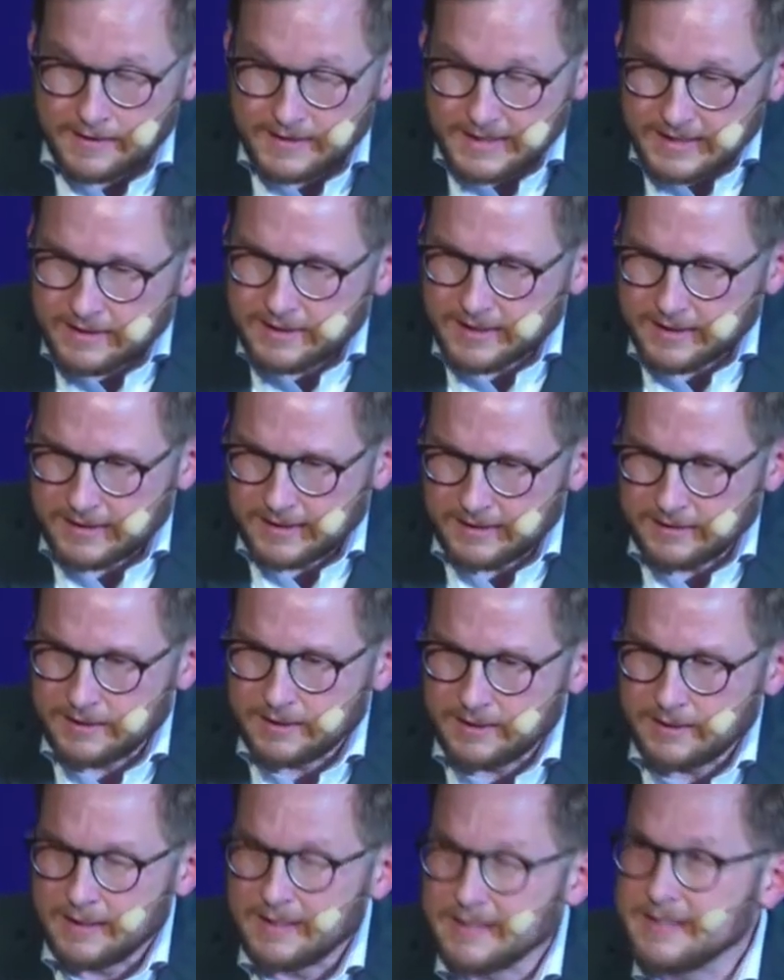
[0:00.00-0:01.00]
The
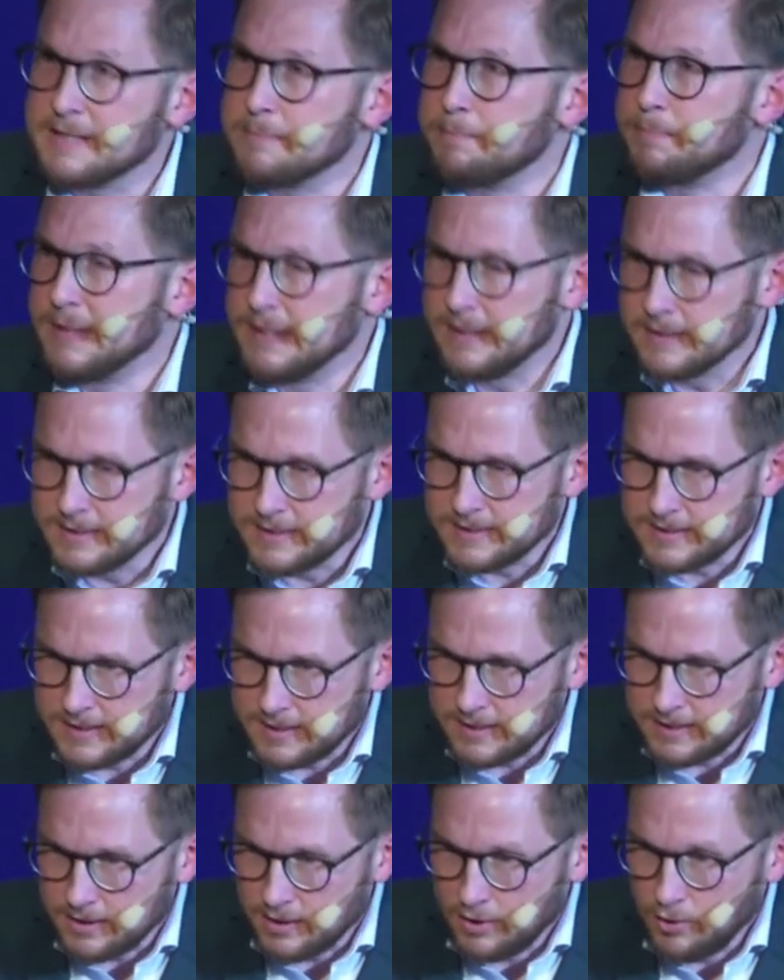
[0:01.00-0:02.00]
internet is the biggest
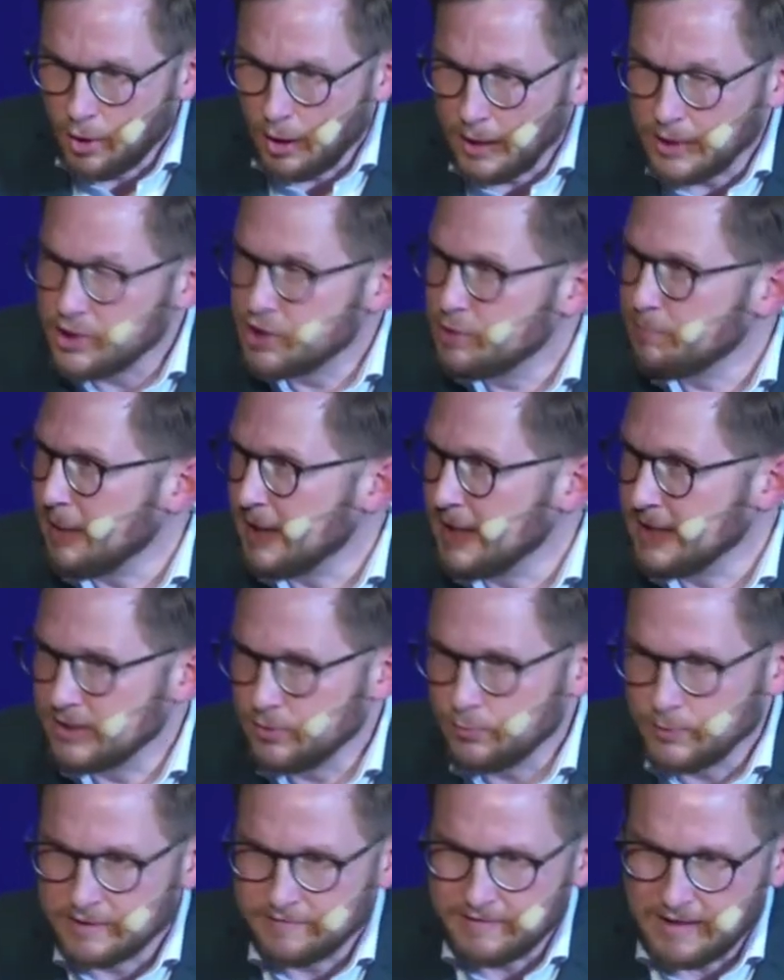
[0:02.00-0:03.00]
knowledge
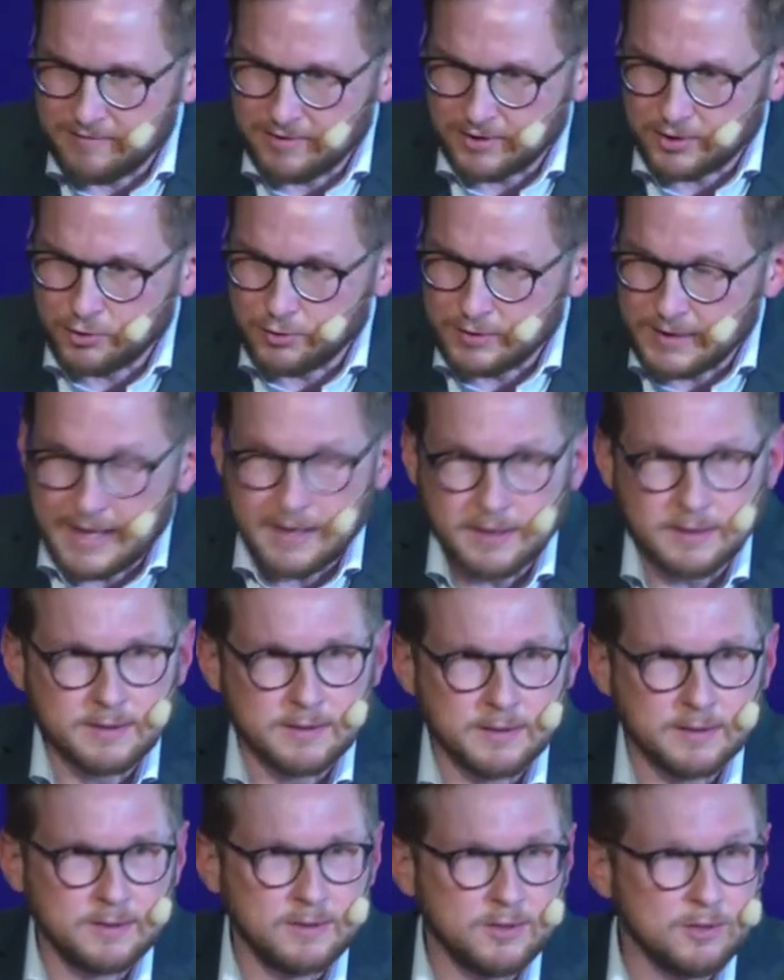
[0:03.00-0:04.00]
base we have ever
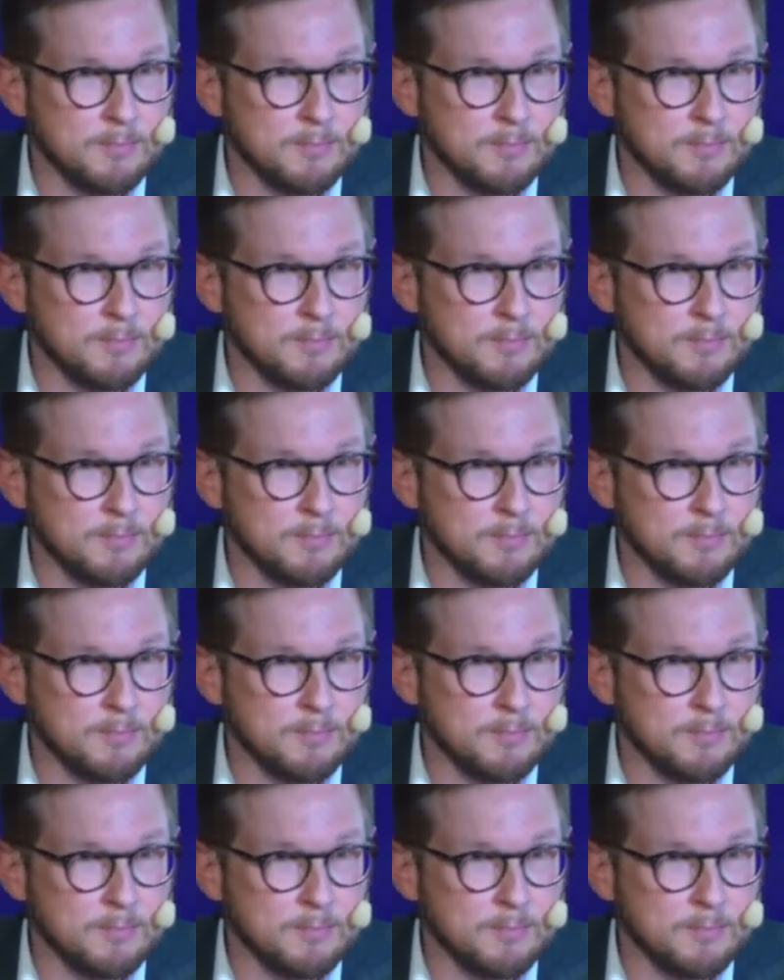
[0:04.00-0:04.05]
created.